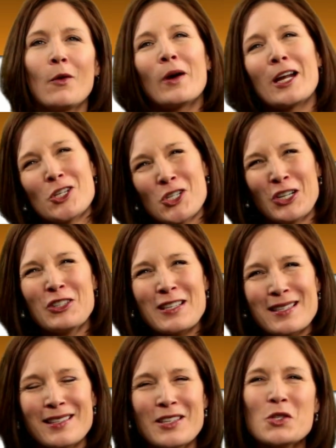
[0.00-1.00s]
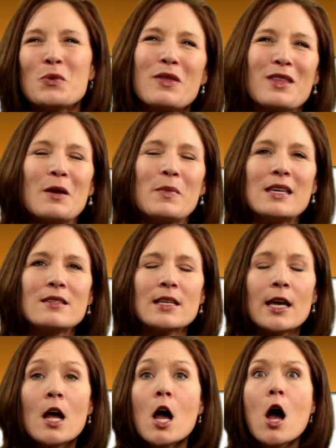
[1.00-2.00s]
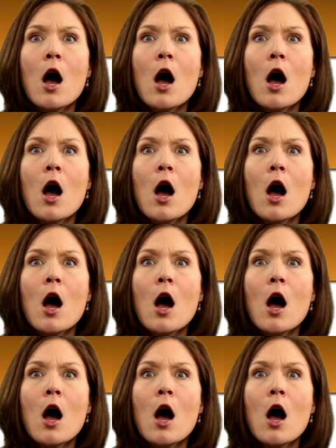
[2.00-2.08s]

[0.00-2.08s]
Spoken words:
when I shared this list with him, he said,